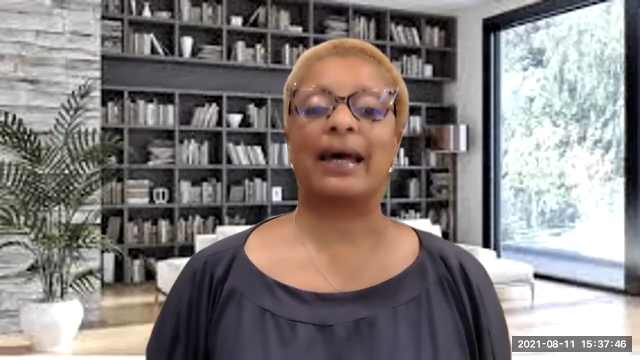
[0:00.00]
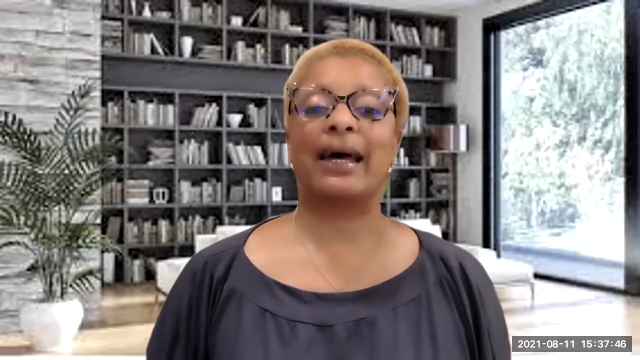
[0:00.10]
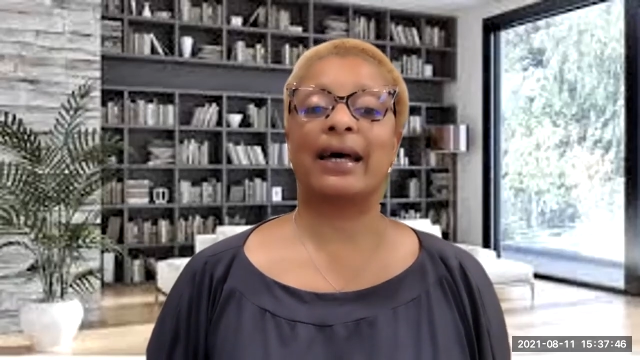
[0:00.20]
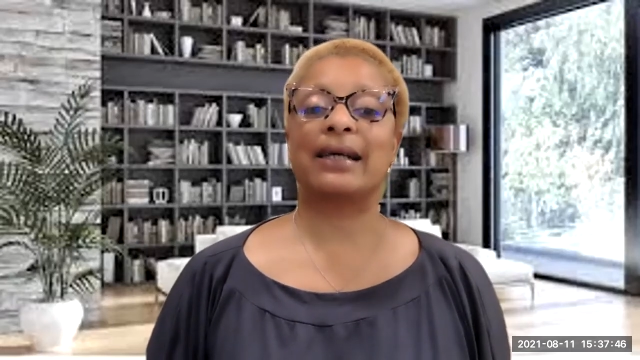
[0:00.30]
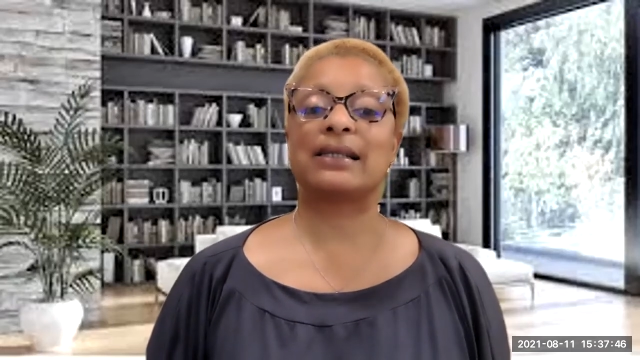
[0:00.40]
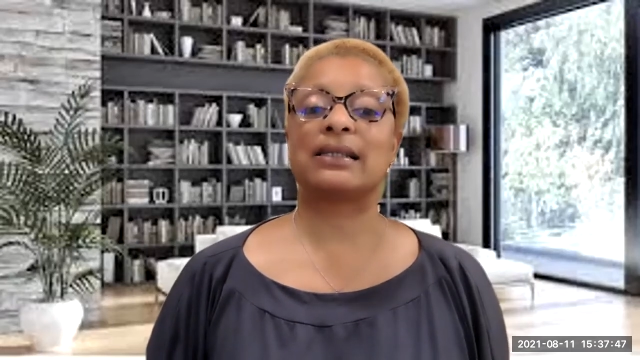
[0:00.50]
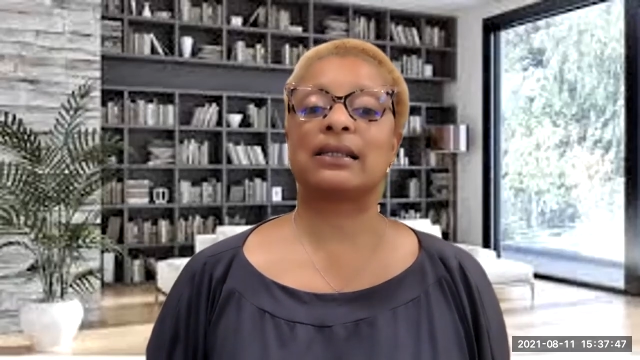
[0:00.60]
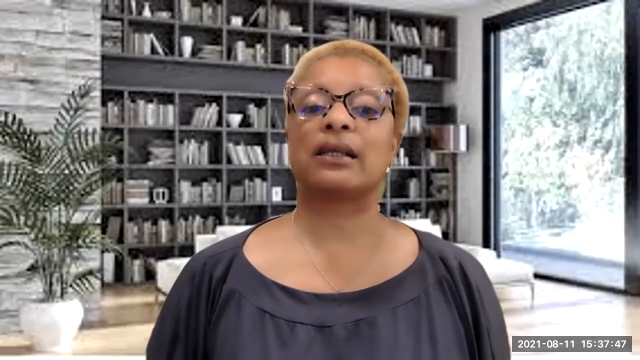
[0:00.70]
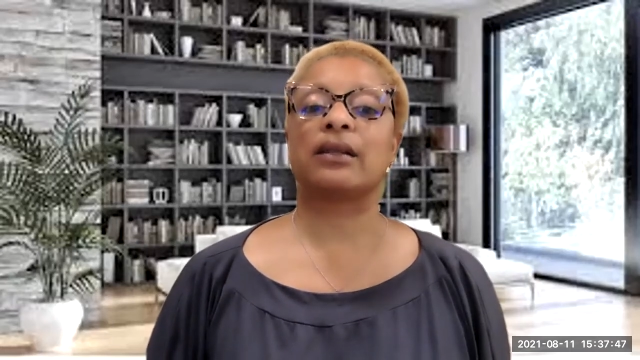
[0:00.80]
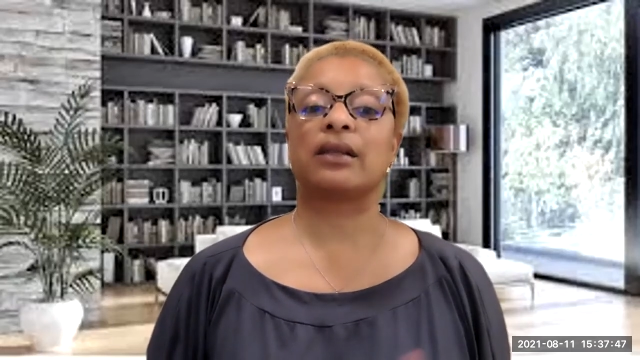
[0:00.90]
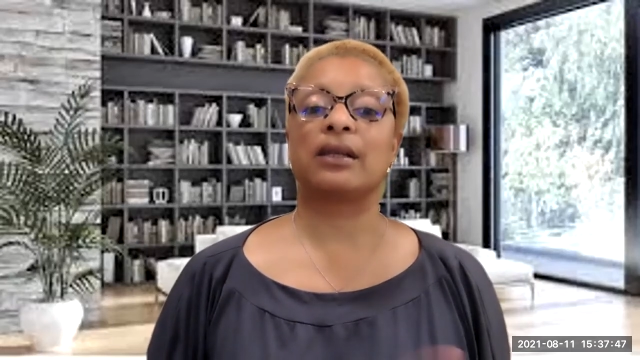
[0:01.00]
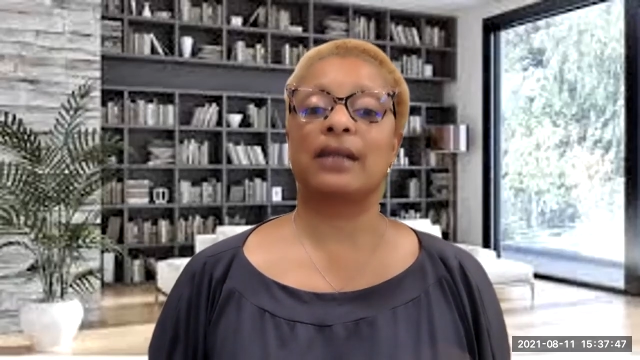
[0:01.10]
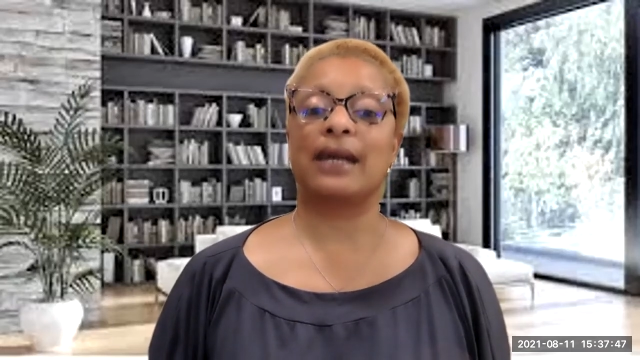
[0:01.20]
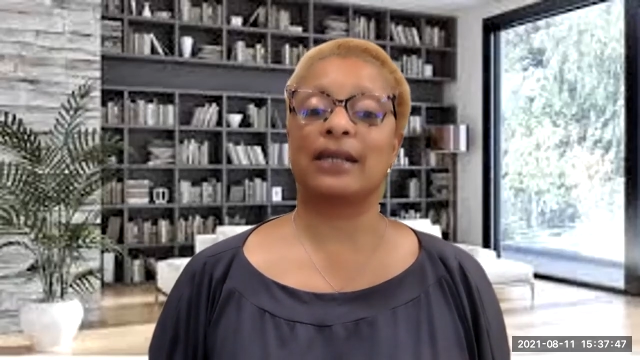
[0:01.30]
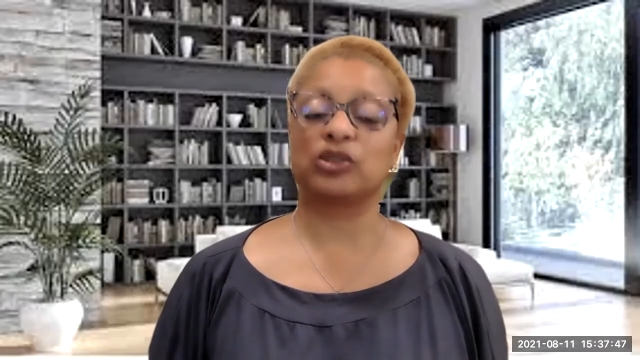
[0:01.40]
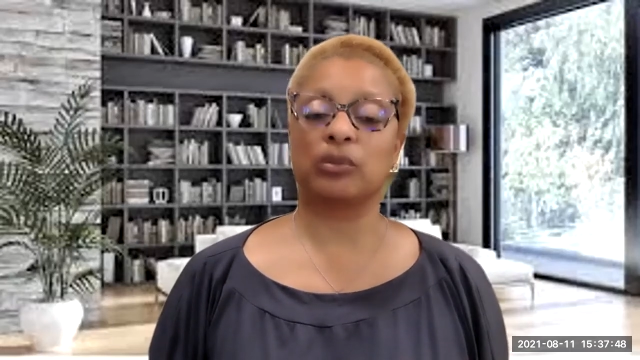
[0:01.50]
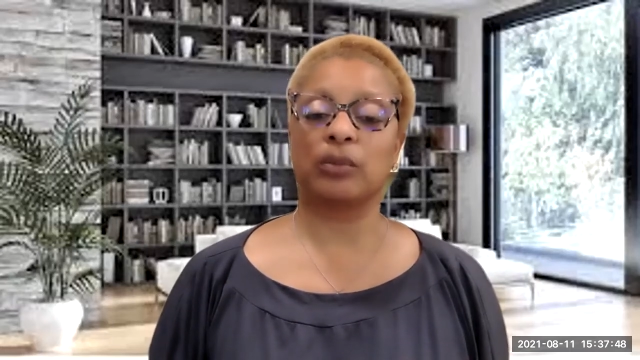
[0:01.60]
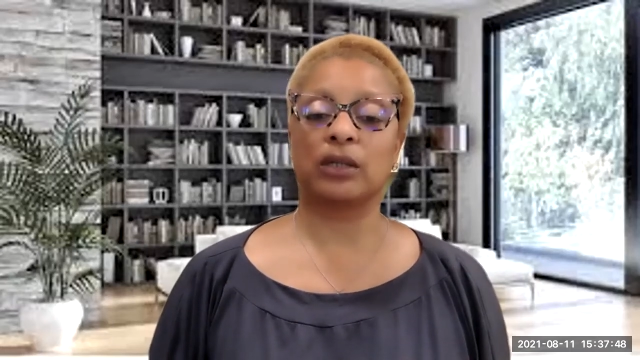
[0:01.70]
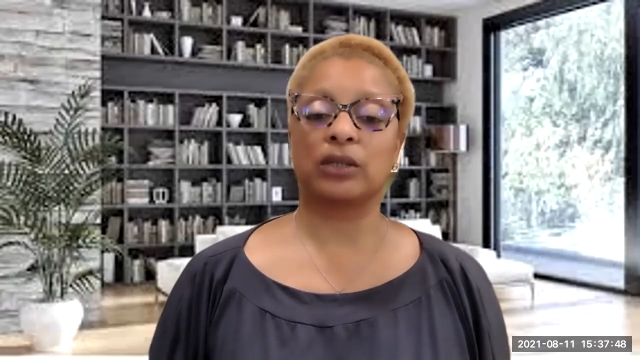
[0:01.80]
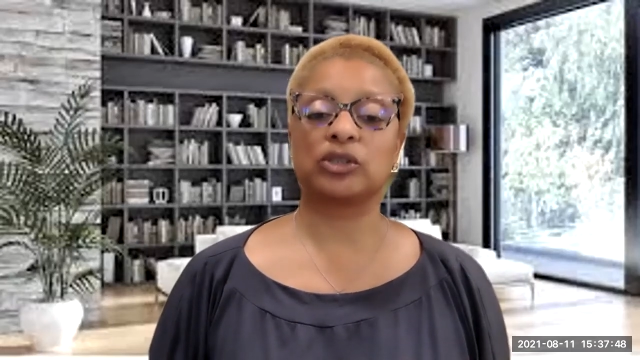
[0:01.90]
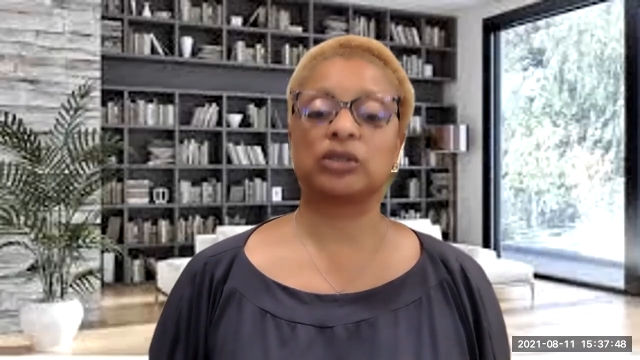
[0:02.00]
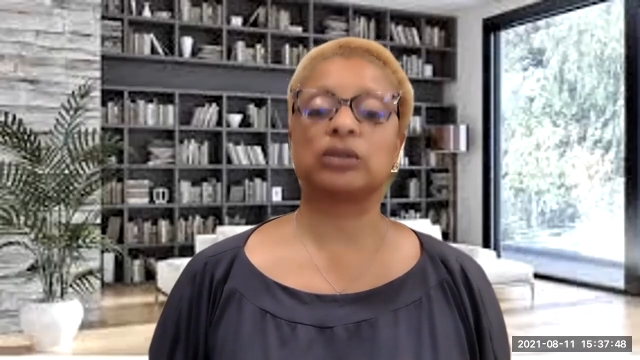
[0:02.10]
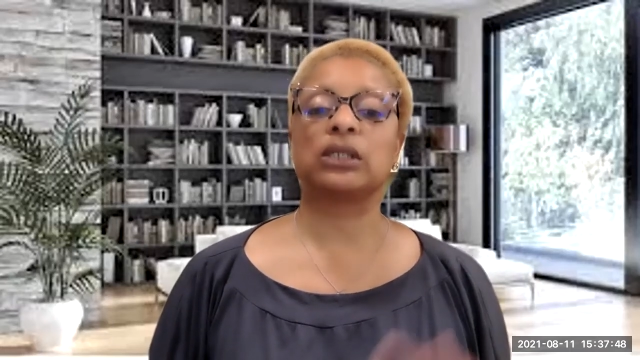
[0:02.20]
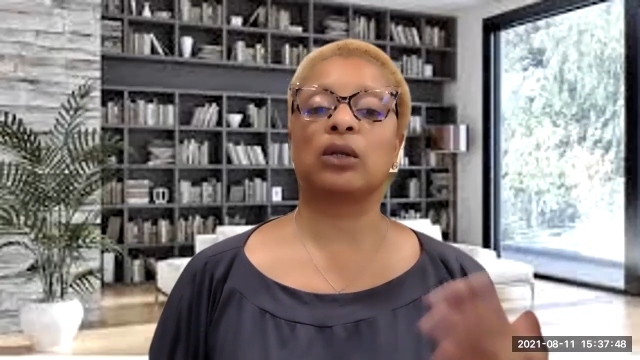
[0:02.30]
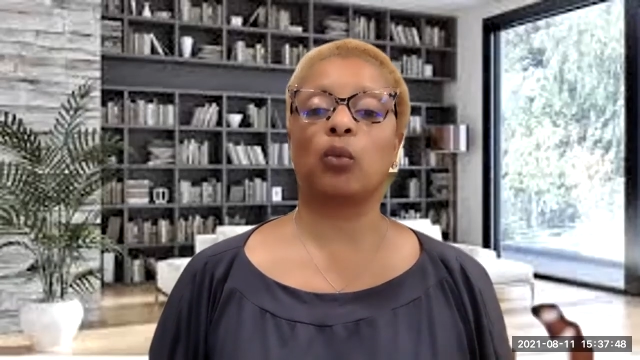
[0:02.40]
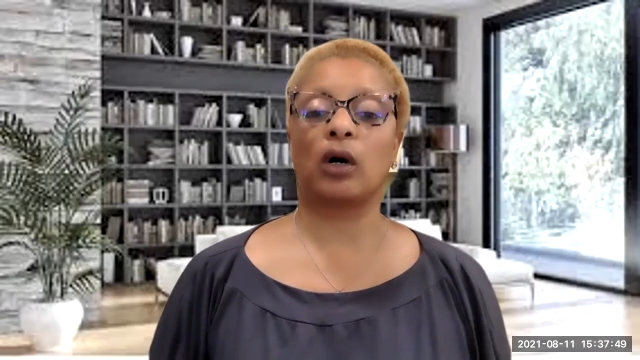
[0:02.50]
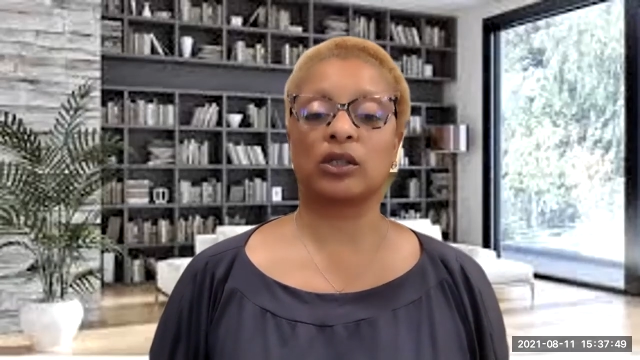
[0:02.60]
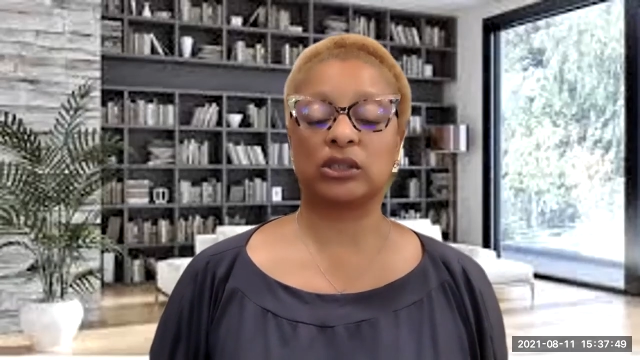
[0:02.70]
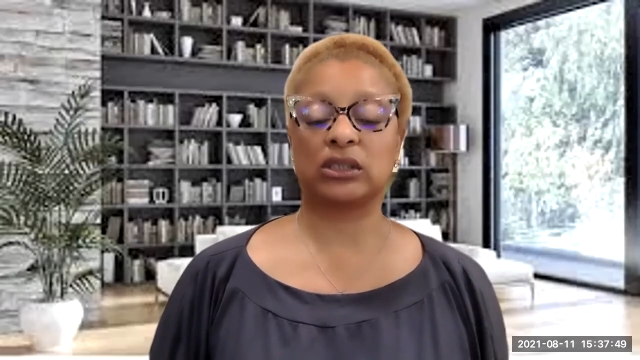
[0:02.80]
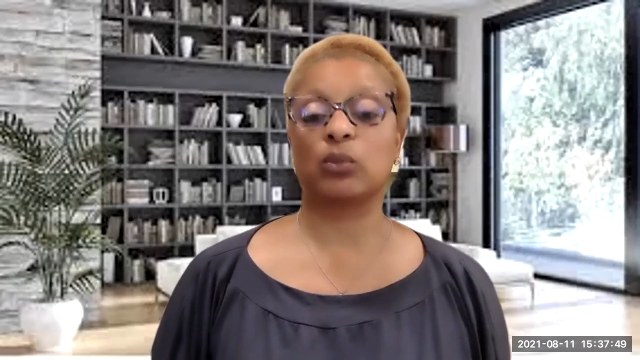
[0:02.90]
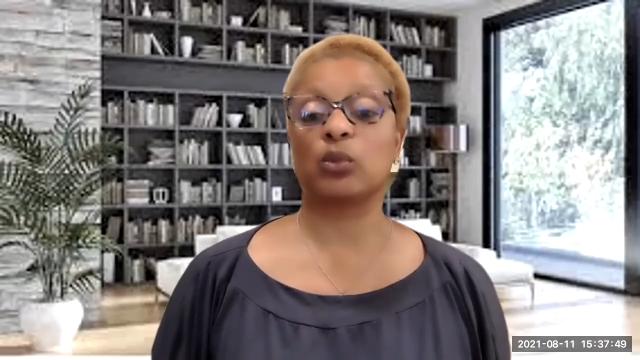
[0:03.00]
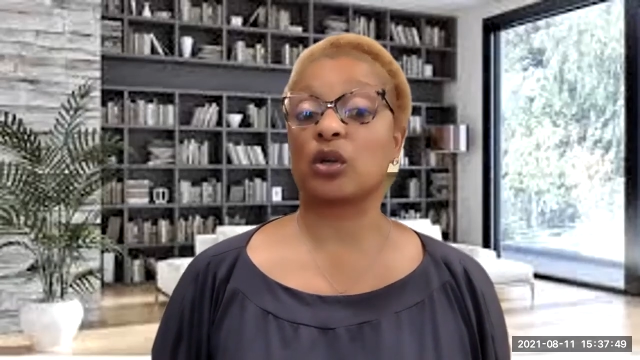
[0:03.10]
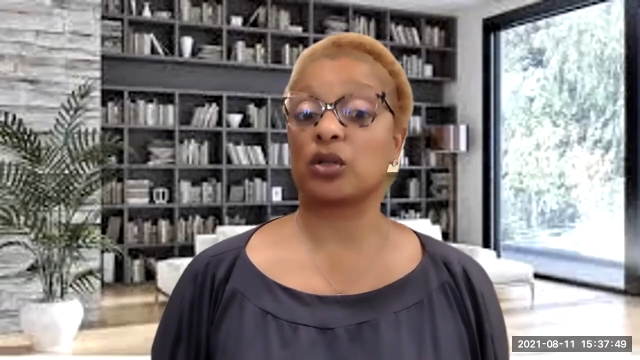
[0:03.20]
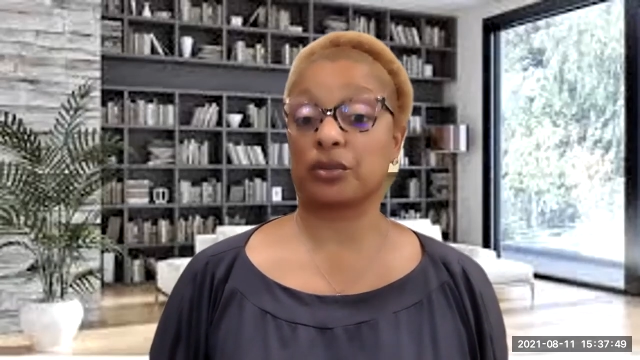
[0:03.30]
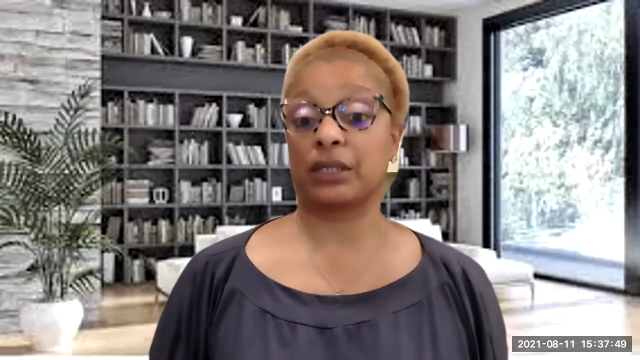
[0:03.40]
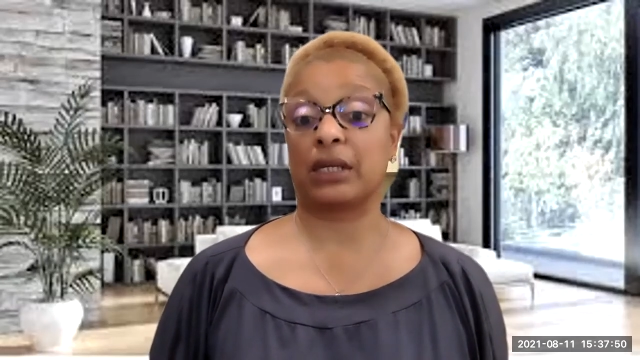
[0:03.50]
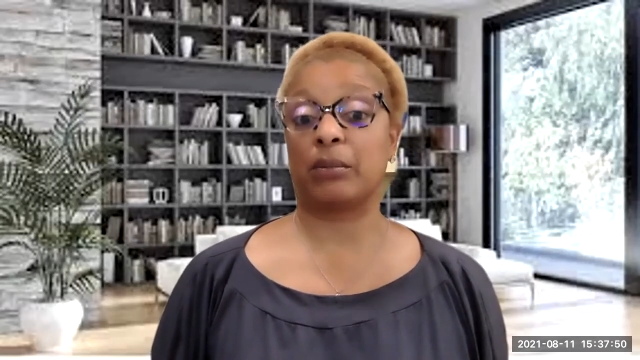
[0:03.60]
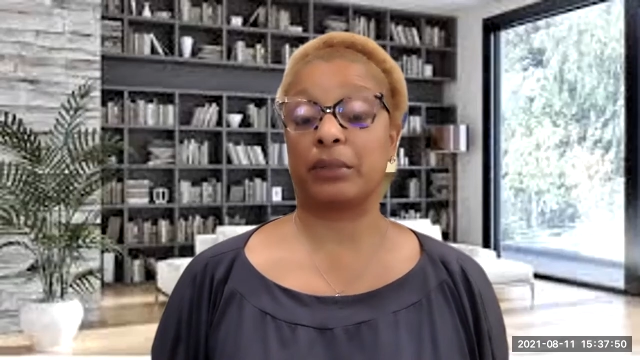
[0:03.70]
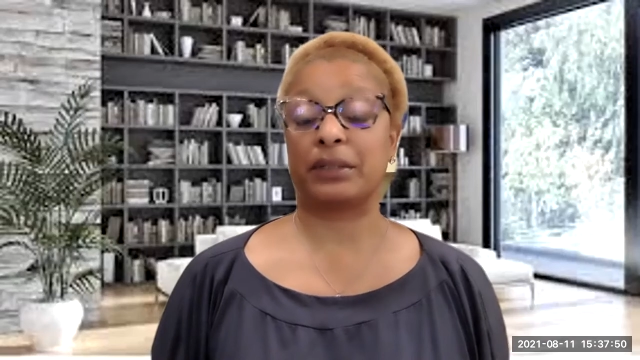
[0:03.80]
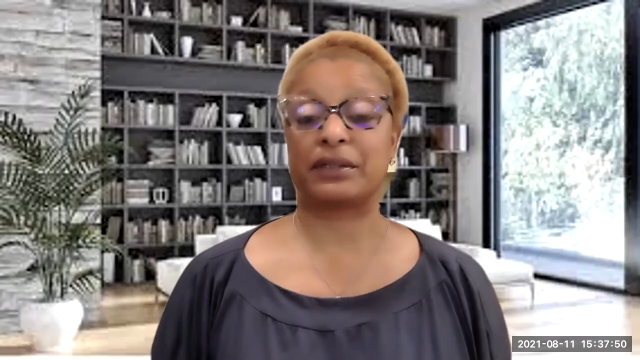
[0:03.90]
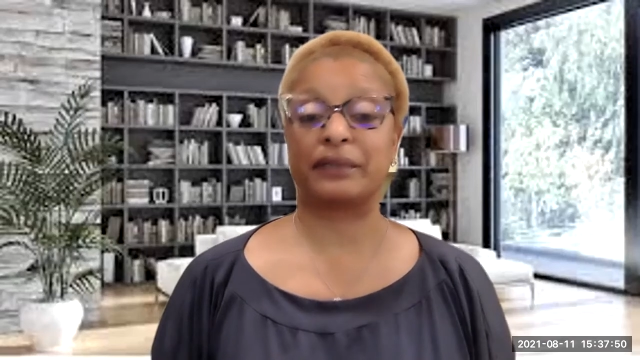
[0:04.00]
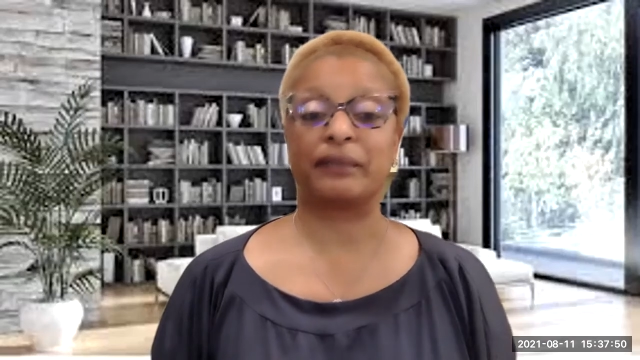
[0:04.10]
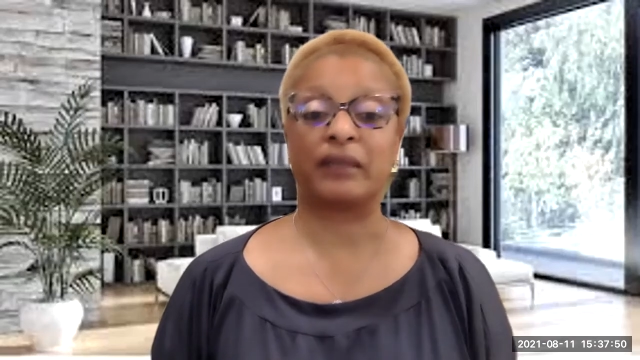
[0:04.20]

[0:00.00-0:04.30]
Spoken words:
as the National March in Washington was also taking place.